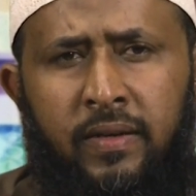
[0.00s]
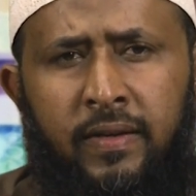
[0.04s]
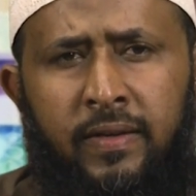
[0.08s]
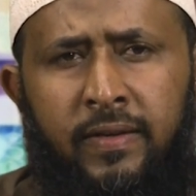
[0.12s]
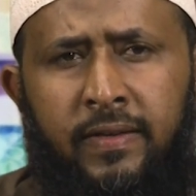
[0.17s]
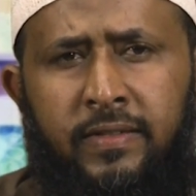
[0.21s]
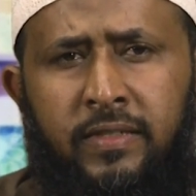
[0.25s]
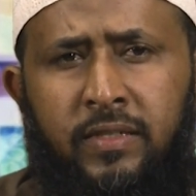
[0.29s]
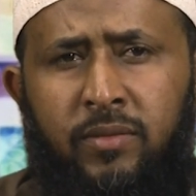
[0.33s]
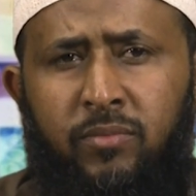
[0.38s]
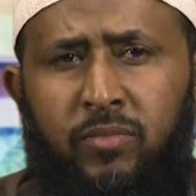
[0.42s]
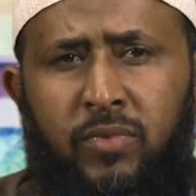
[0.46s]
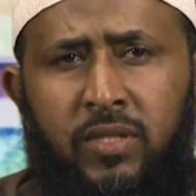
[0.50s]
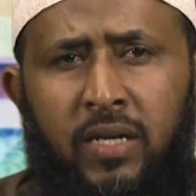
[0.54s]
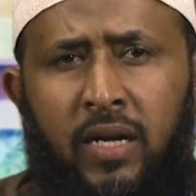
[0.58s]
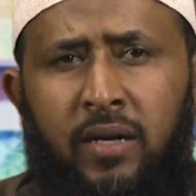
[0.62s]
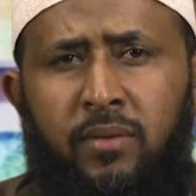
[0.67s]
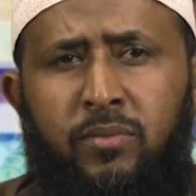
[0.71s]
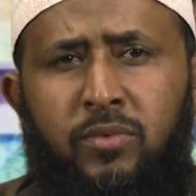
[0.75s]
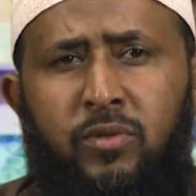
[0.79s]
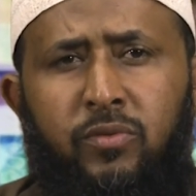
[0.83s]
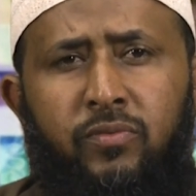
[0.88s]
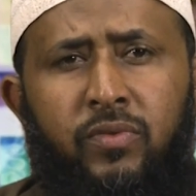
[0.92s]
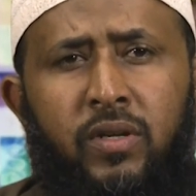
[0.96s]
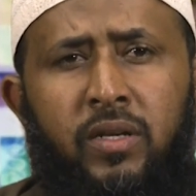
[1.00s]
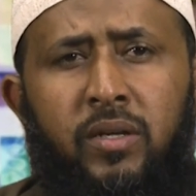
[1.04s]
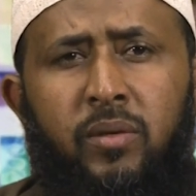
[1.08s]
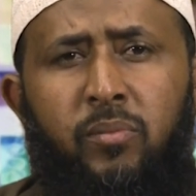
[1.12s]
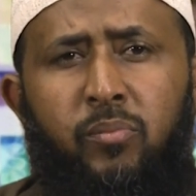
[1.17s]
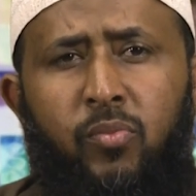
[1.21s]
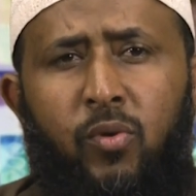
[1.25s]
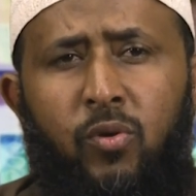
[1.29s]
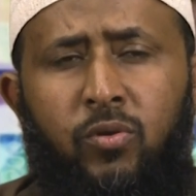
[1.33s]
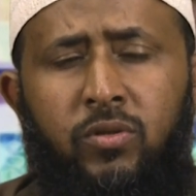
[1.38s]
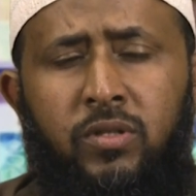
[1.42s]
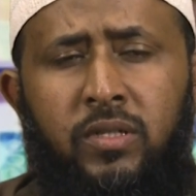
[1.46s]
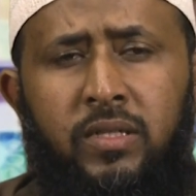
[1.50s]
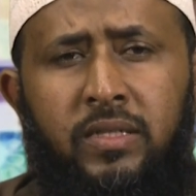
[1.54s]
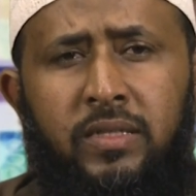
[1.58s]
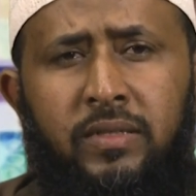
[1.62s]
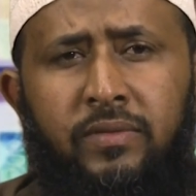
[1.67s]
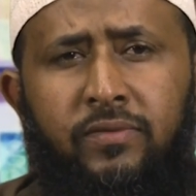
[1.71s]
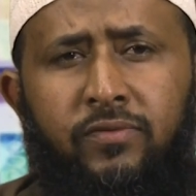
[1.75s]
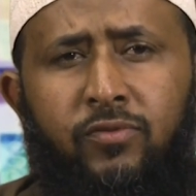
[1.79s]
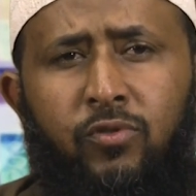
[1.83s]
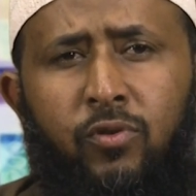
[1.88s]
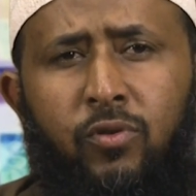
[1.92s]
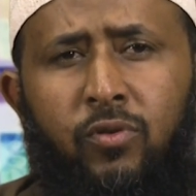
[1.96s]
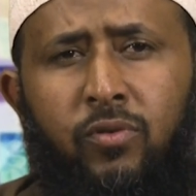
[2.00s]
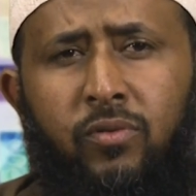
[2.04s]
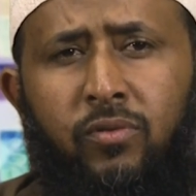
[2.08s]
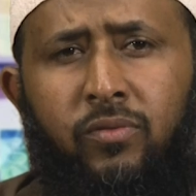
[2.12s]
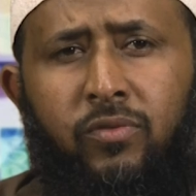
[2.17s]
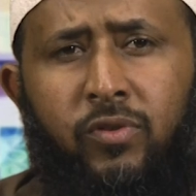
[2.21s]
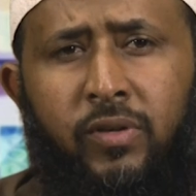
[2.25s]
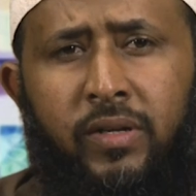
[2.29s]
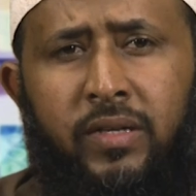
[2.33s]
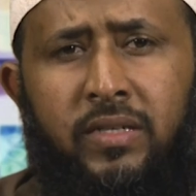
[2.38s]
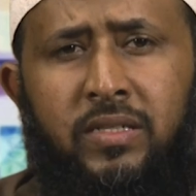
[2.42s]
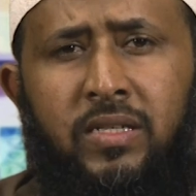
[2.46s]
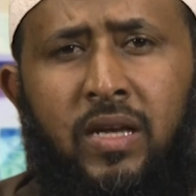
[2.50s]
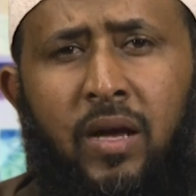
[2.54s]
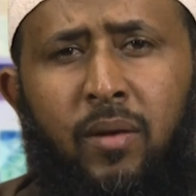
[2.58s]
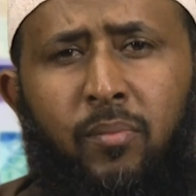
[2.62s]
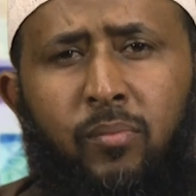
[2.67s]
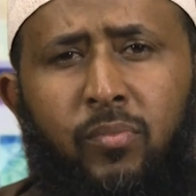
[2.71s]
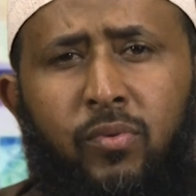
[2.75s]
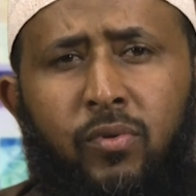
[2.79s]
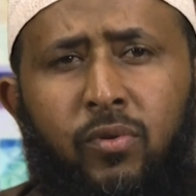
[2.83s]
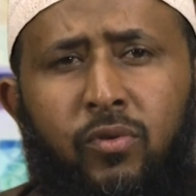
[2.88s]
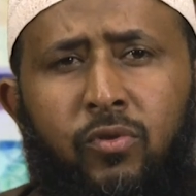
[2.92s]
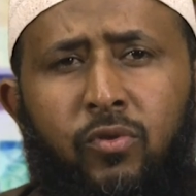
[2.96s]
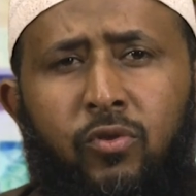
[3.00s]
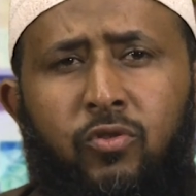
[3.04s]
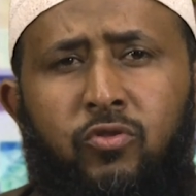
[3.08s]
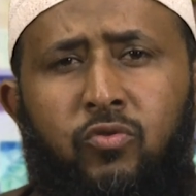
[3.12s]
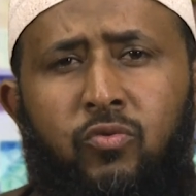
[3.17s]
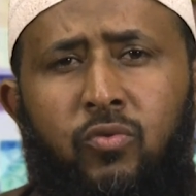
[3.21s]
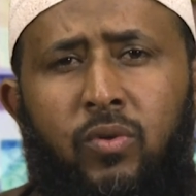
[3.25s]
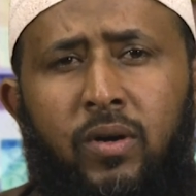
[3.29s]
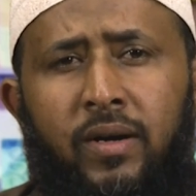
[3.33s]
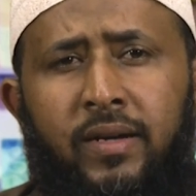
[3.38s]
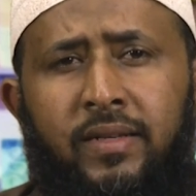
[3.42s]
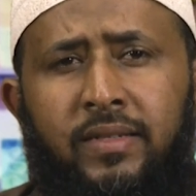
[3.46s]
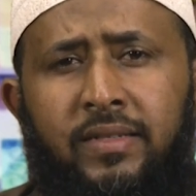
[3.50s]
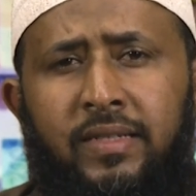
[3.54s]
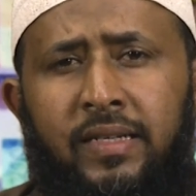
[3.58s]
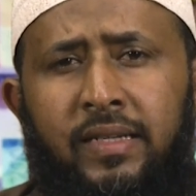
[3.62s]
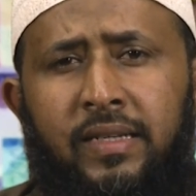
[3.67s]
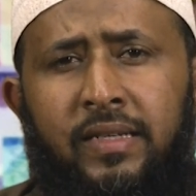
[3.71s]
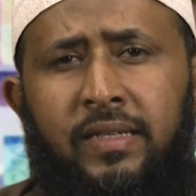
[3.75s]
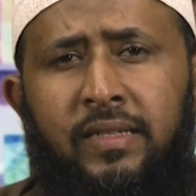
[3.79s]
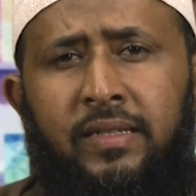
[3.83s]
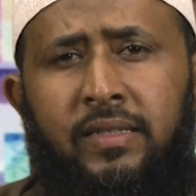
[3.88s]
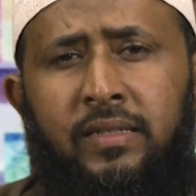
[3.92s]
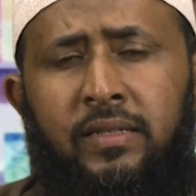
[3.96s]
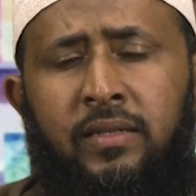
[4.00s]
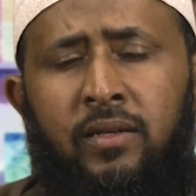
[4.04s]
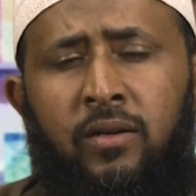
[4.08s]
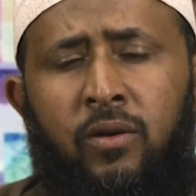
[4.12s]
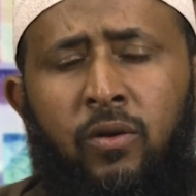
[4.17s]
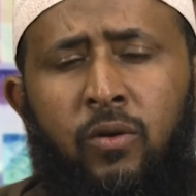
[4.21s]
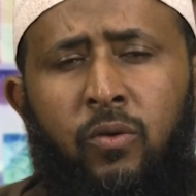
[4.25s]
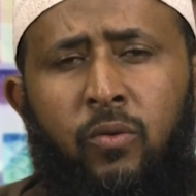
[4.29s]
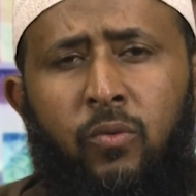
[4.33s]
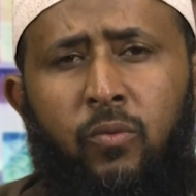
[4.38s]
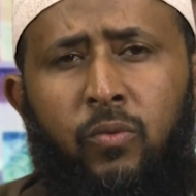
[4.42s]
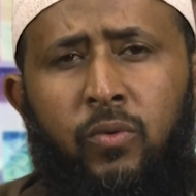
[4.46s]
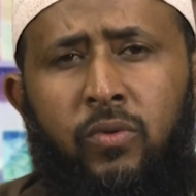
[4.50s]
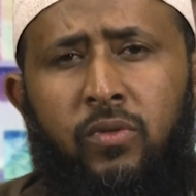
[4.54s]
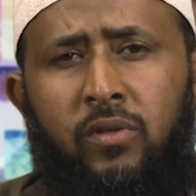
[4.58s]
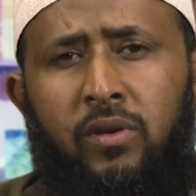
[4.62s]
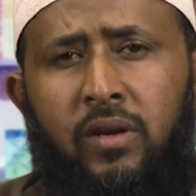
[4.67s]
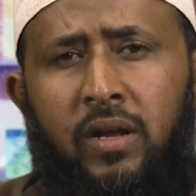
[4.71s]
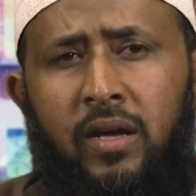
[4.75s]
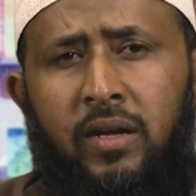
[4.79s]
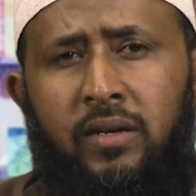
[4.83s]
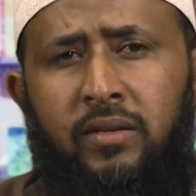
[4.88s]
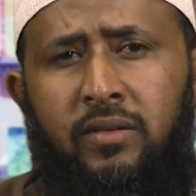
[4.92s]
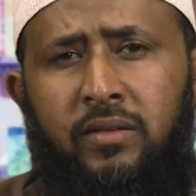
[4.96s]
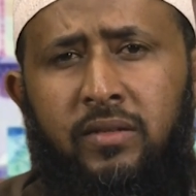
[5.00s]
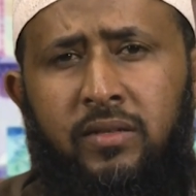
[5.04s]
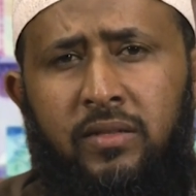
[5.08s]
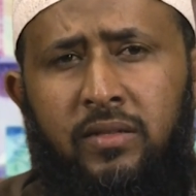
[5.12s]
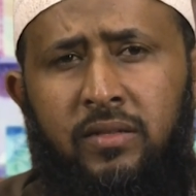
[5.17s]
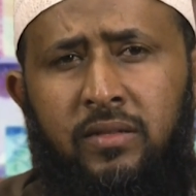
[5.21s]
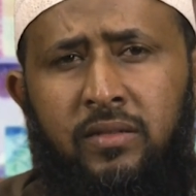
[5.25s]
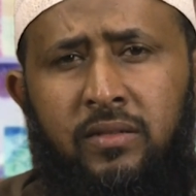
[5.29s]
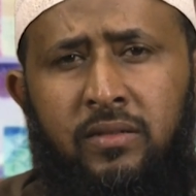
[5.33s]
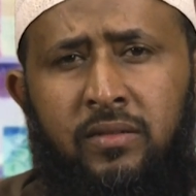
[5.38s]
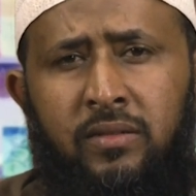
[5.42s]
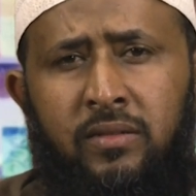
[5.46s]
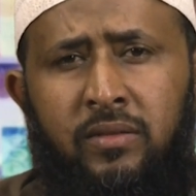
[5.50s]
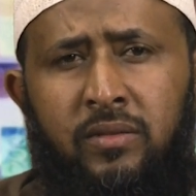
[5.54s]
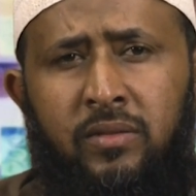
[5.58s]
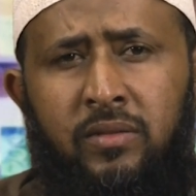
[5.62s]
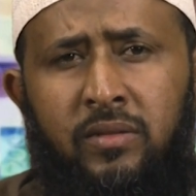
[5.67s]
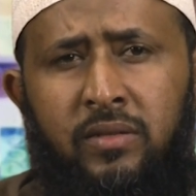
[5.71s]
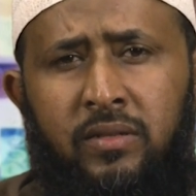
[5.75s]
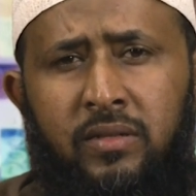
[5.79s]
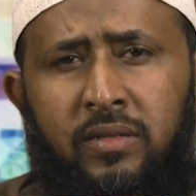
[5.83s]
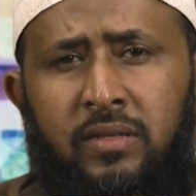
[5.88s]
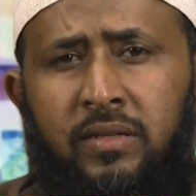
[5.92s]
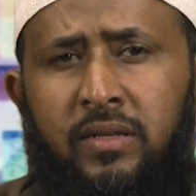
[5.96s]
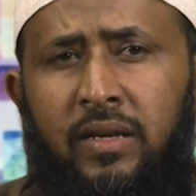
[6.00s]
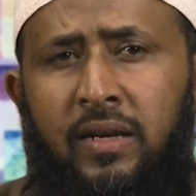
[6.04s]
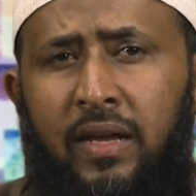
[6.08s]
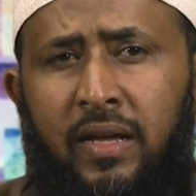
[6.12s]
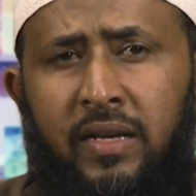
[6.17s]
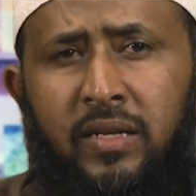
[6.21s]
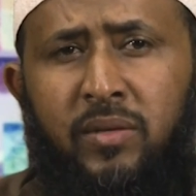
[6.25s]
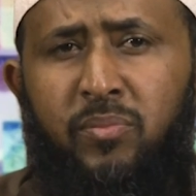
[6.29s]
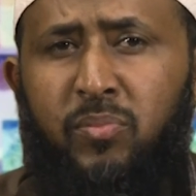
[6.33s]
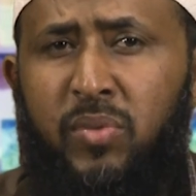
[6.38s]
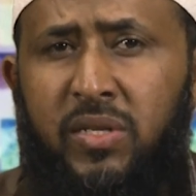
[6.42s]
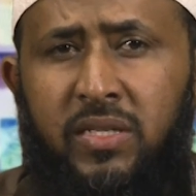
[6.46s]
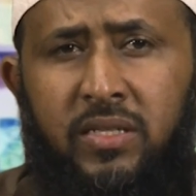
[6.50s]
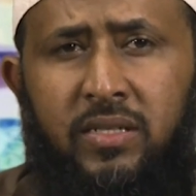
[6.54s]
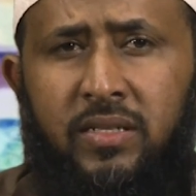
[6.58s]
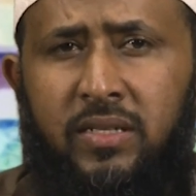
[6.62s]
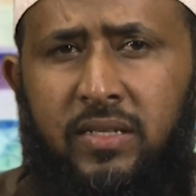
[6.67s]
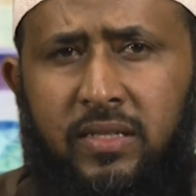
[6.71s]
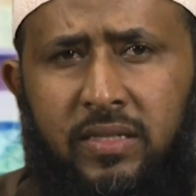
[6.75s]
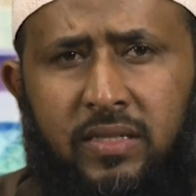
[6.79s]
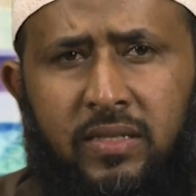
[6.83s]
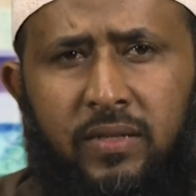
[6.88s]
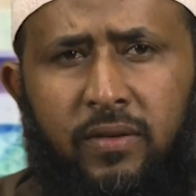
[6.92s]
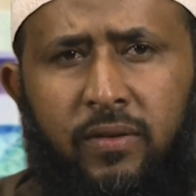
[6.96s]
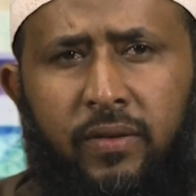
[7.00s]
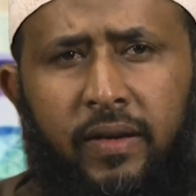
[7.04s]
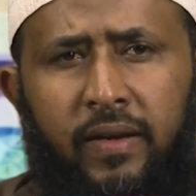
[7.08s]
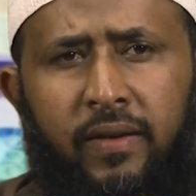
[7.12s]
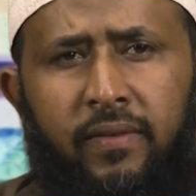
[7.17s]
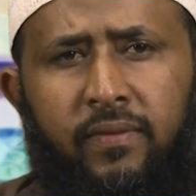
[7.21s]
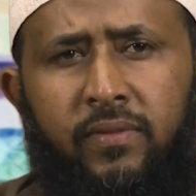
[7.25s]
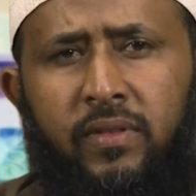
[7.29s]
sometimes very important for example, those who are dealing with the land, in a land business, okay?